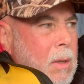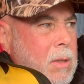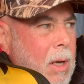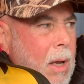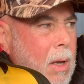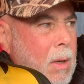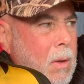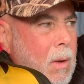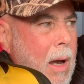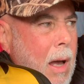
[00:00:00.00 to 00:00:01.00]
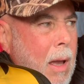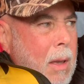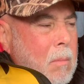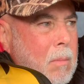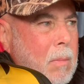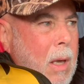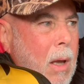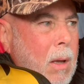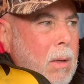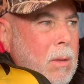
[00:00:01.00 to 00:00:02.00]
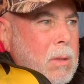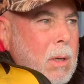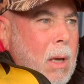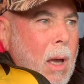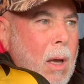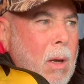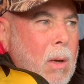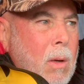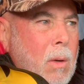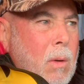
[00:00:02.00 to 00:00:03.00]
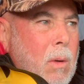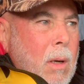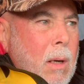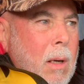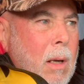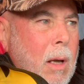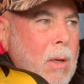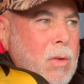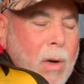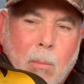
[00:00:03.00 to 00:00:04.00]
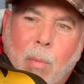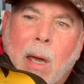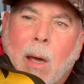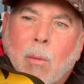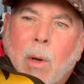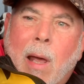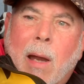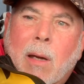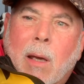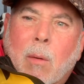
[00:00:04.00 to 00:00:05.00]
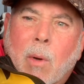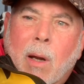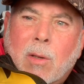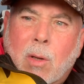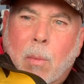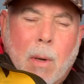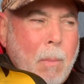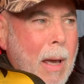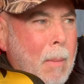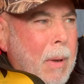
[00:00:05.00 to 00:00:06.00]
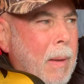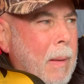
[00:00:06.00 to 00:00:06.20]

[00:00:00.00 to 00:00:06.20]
So I'm going to go and drink beer with Andy. We're going to stop at a pub